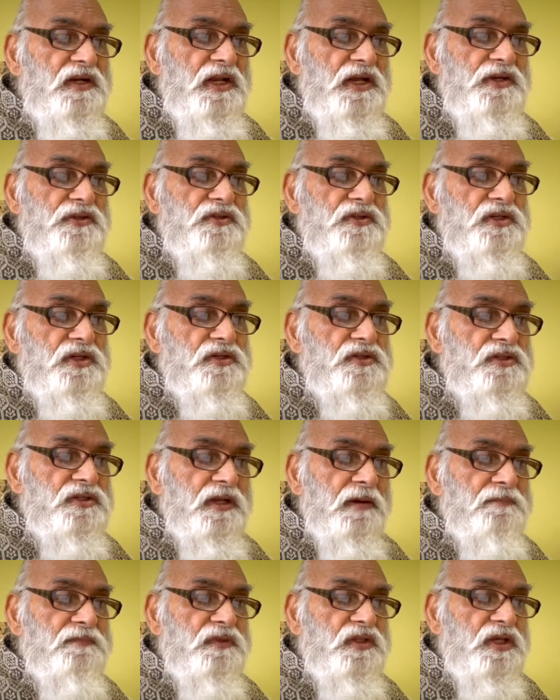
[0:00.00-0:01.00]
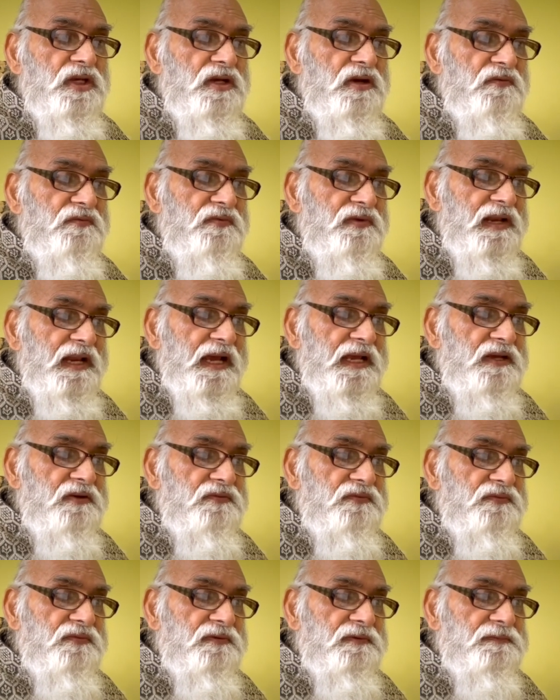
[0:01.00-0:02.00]
tasted something of
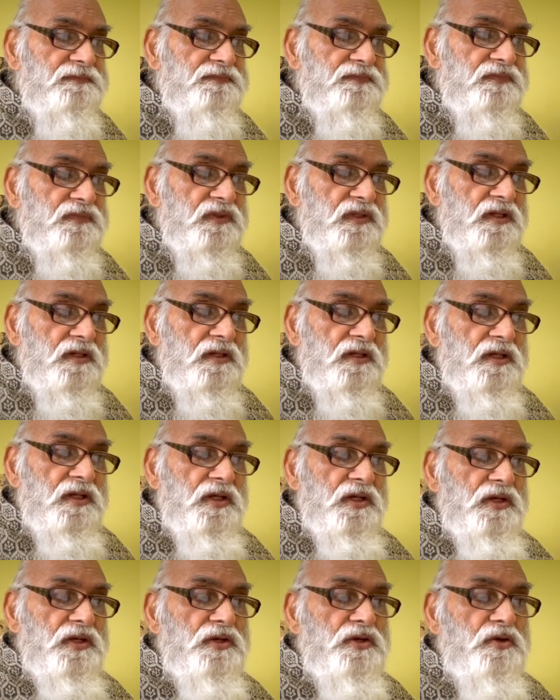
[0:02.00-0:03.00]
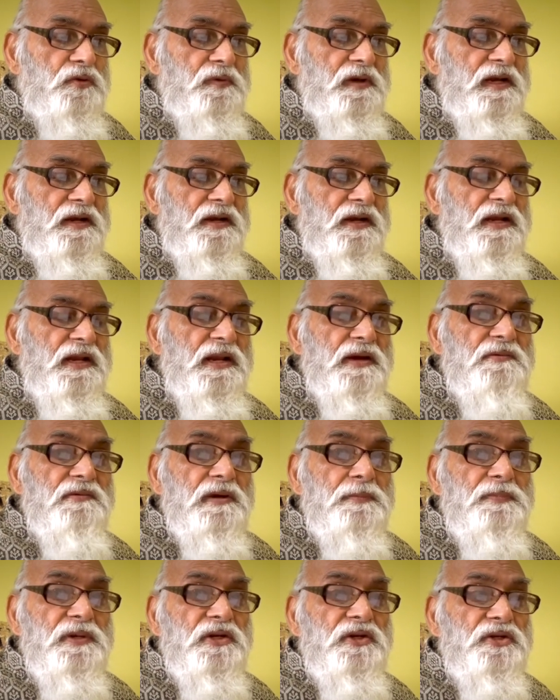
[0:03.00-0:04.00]
life, you will never
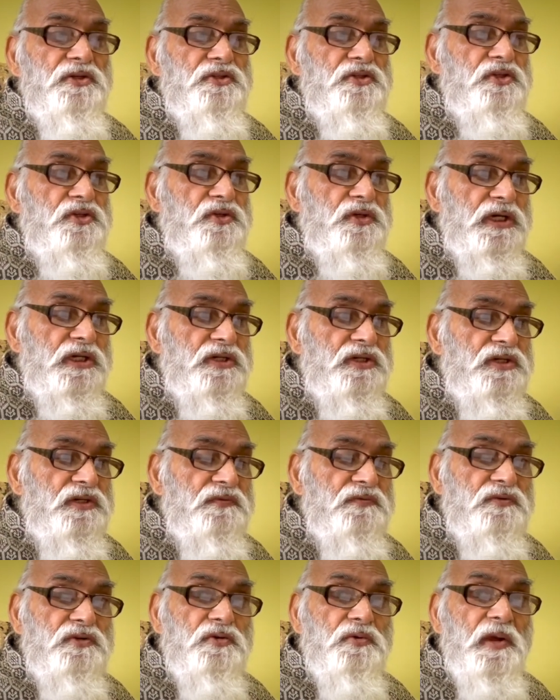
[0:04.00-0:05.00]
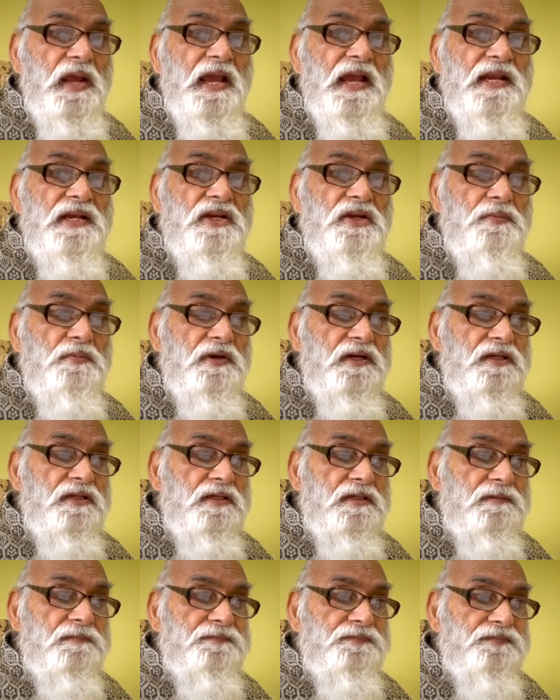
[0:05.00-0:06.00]
be destructive to
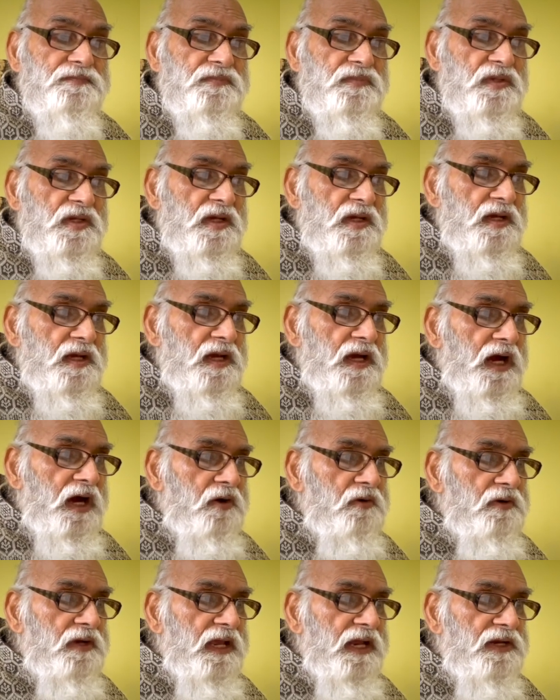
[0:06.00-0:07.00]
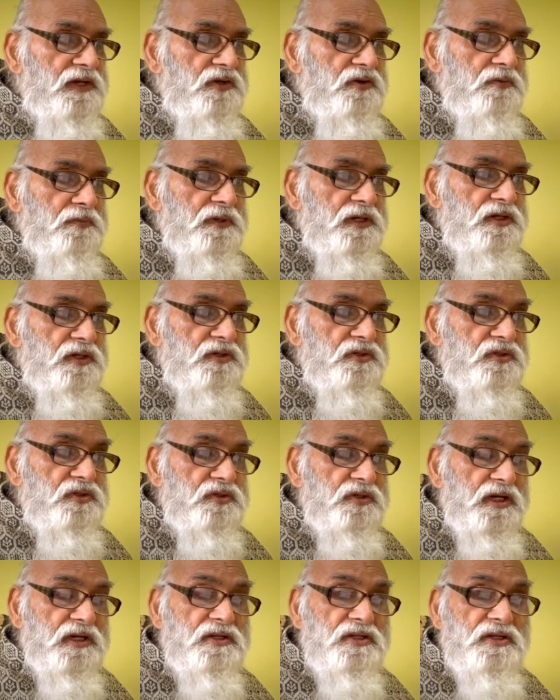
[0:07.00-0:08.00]
anybody. How can you be
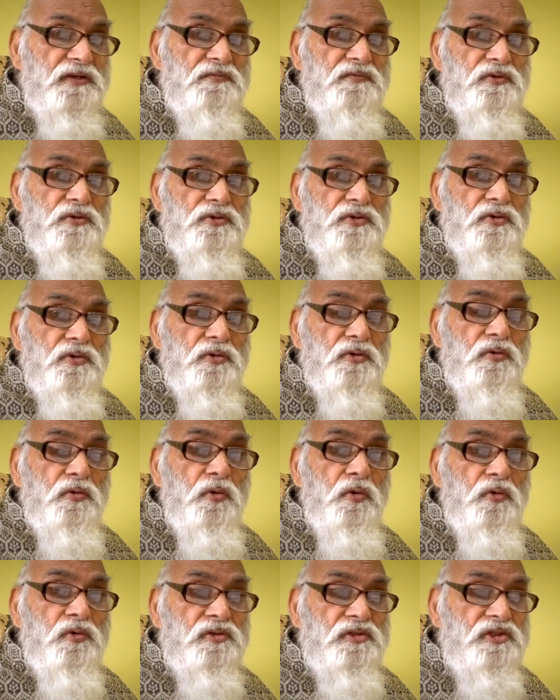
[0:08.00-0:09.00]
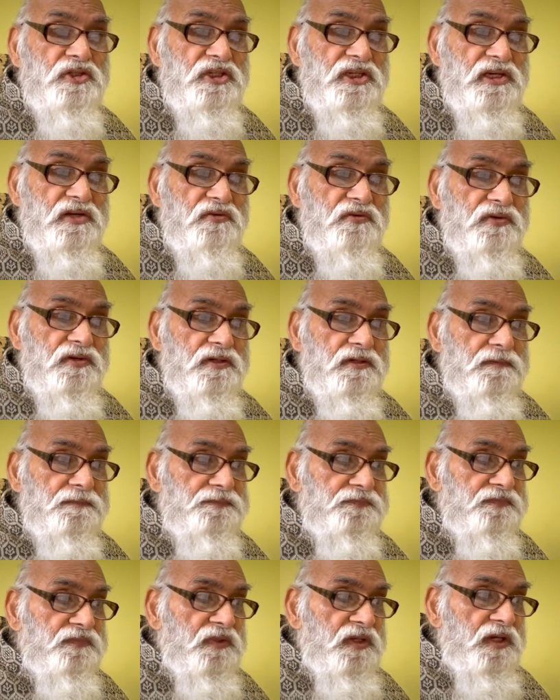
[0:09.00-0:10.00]
destructive to your own children?
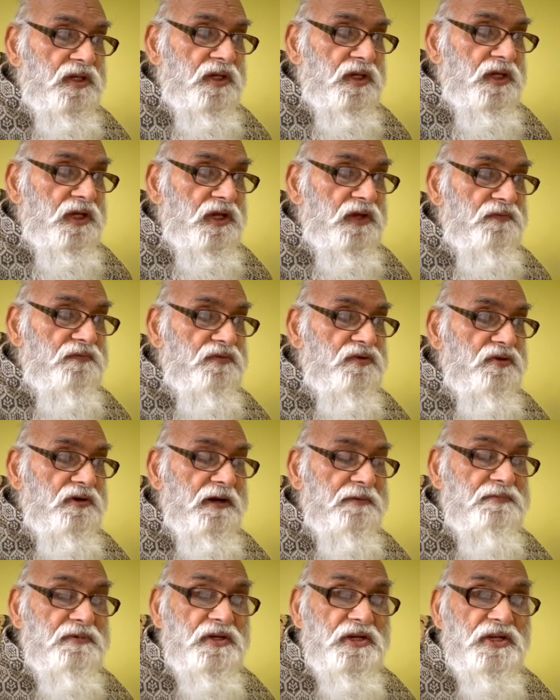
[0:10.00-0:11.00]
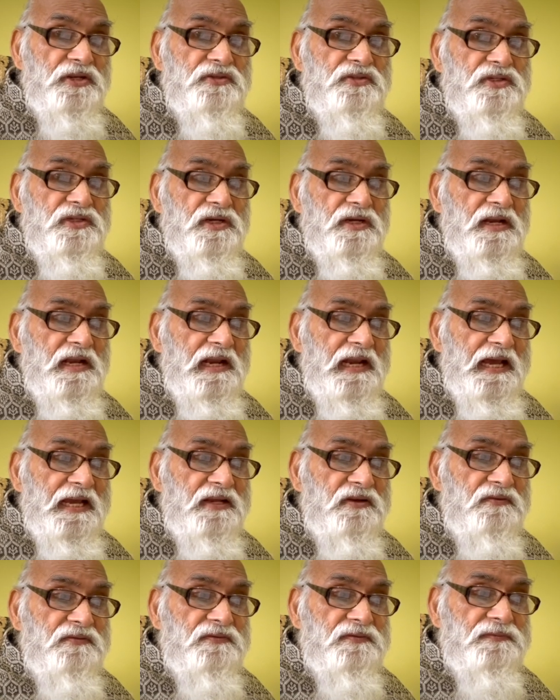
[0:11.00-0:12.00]
If you have tasted
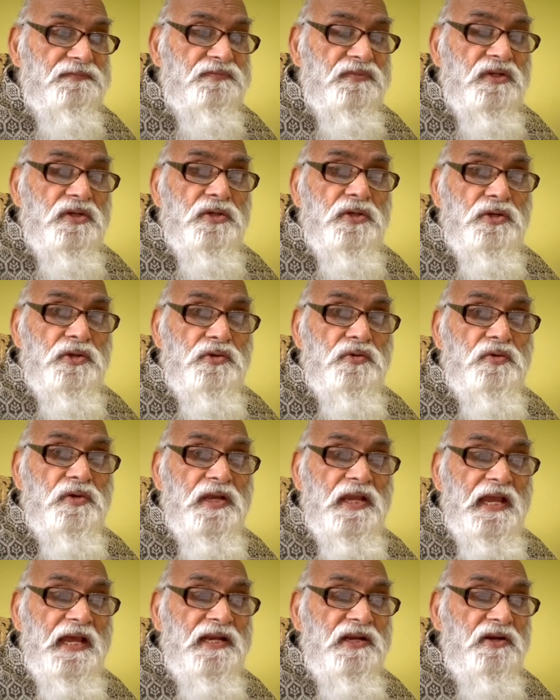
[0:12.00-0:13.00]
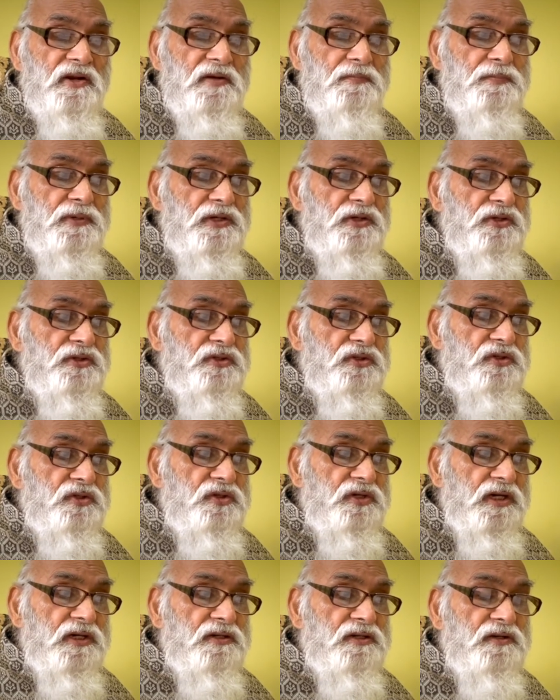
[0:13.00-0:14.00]
life, you cannot be
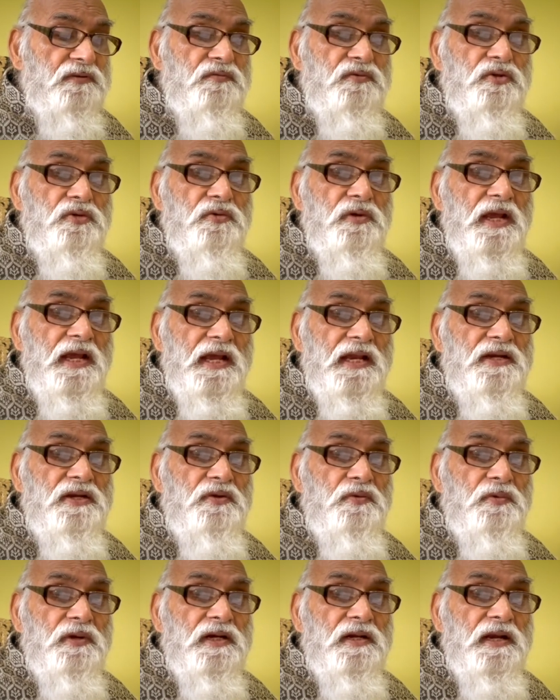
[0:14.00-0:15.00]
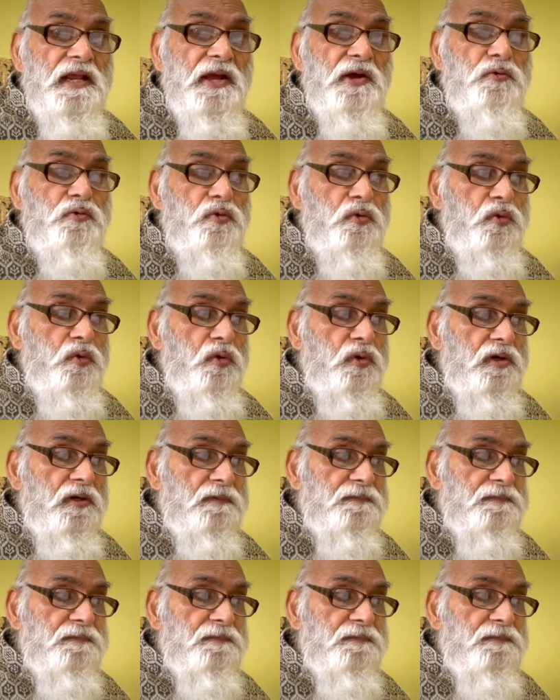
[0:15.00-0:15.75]
destructive to anyone at all.